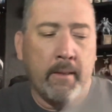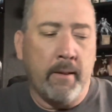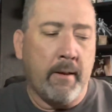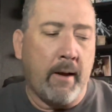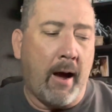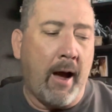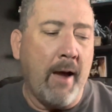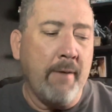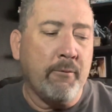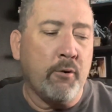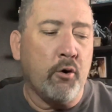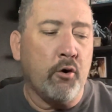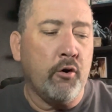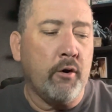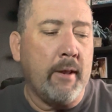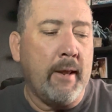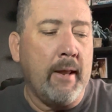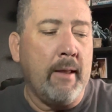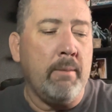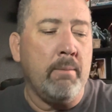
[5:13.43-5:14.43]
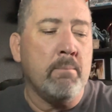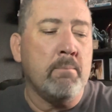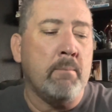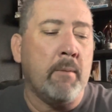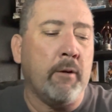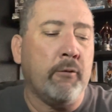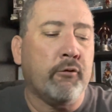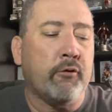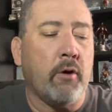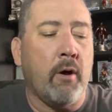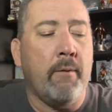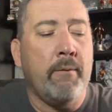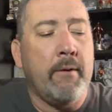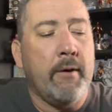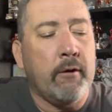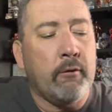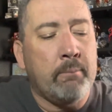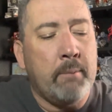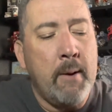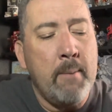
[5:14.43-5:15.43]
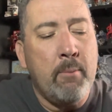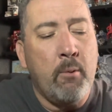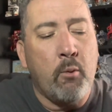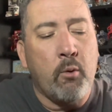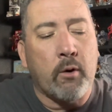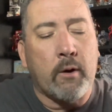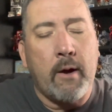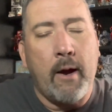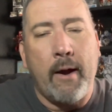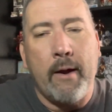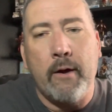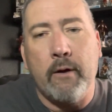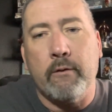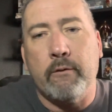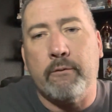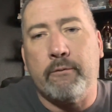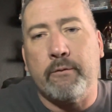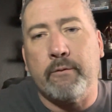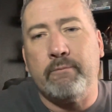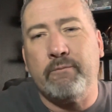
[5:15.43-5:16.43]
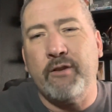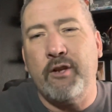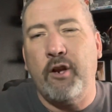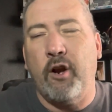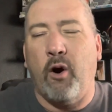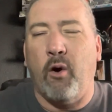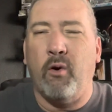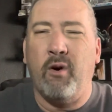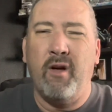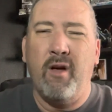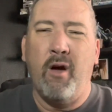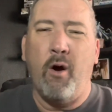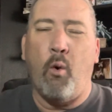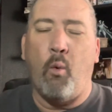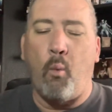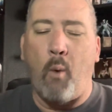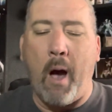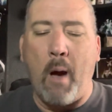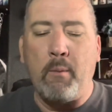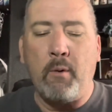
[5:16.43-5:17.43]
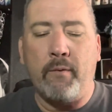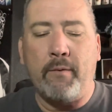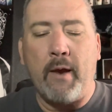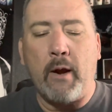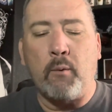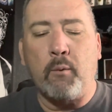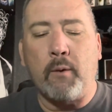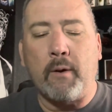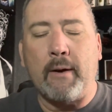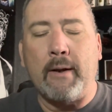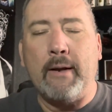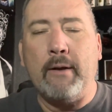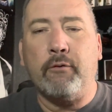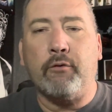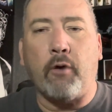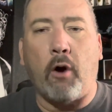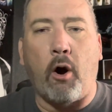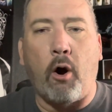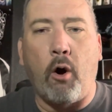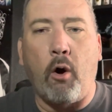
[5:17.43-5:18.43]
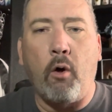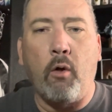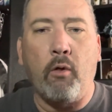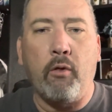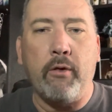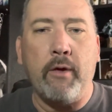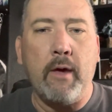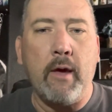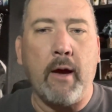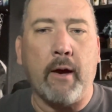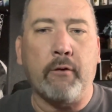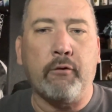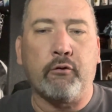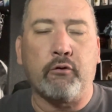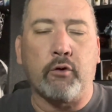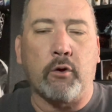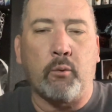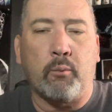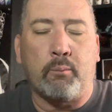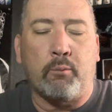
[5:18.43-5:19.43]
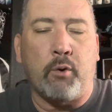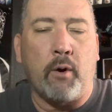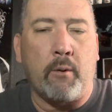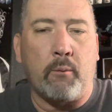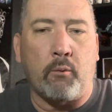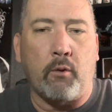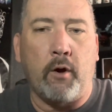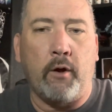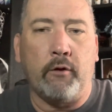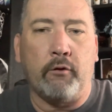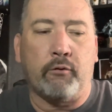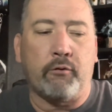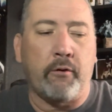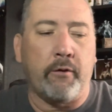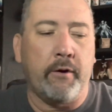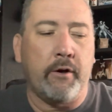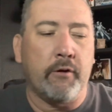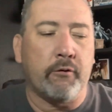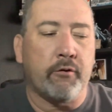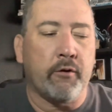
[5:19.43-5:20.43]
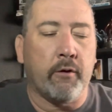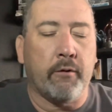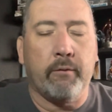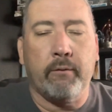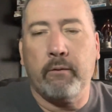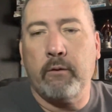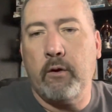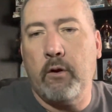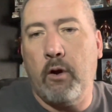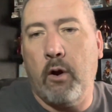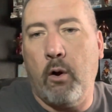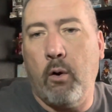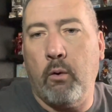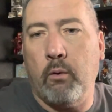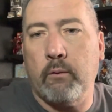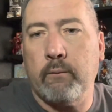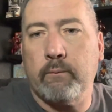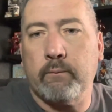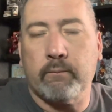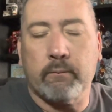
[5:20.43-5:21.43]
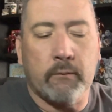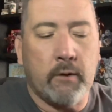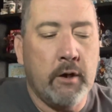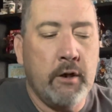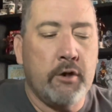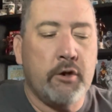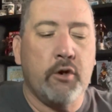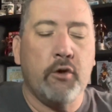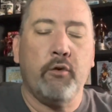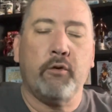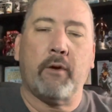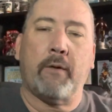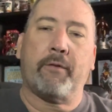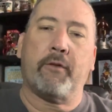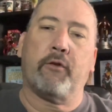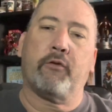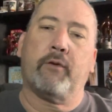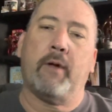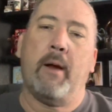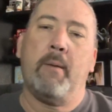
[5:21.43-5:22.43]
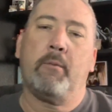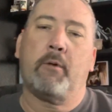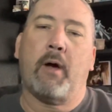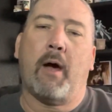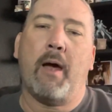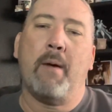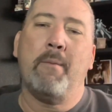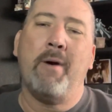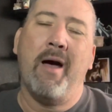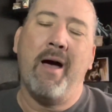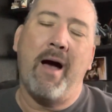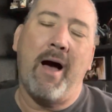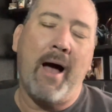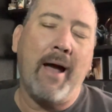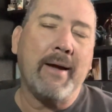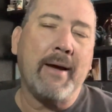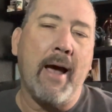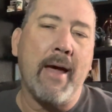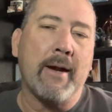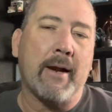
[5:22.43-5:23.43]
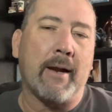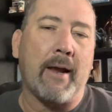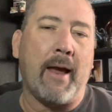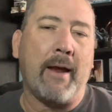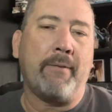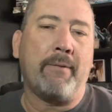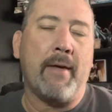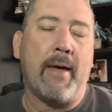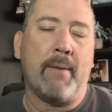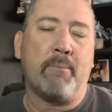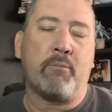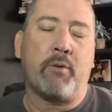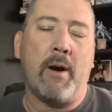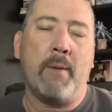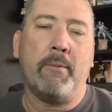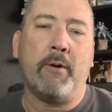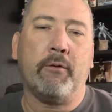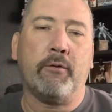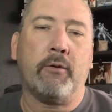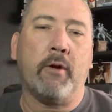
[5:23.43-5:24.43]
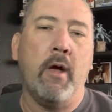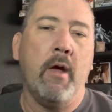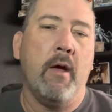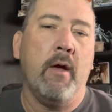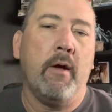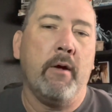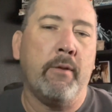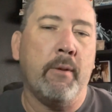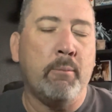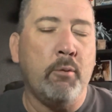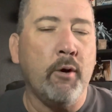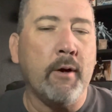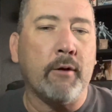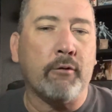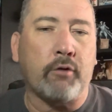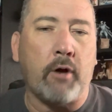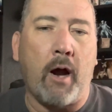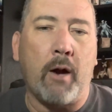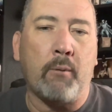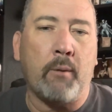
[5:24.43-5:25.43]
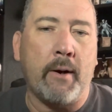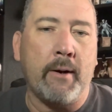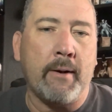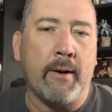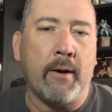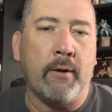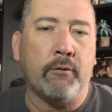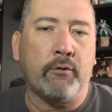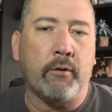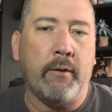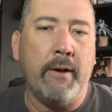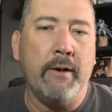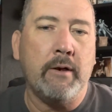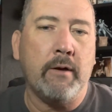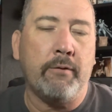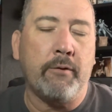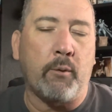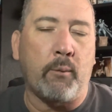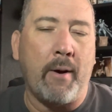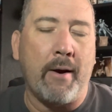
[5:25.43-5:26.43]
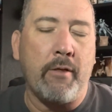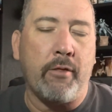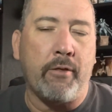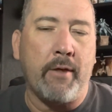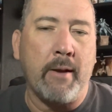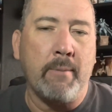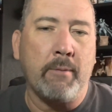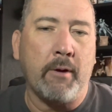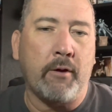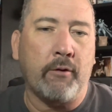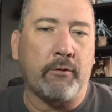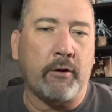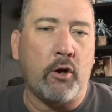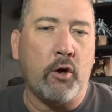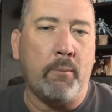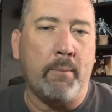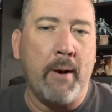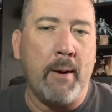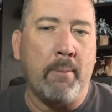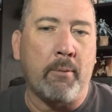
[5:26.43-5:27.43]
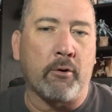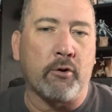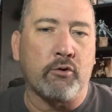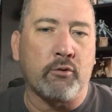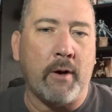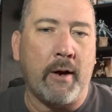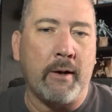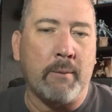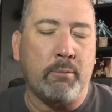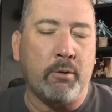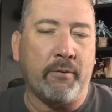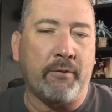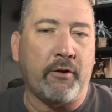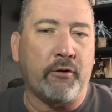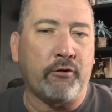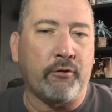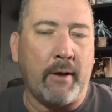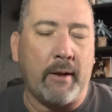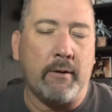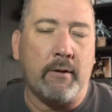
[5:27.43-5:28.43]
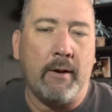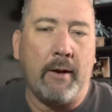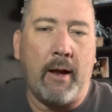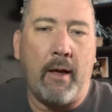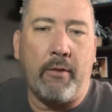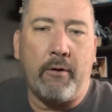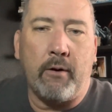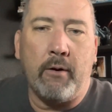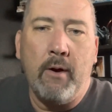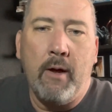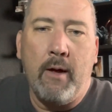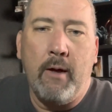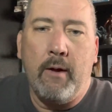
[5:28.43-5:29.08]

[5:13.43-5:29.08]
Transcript: I've heard hit and miss on this. People were kind of, you know, why would they release all the extra print runs for the different, you know, issues at the same time? I kind of like that premise. The book is hot right now, so they did the right thing because I know people are trying to put the set together.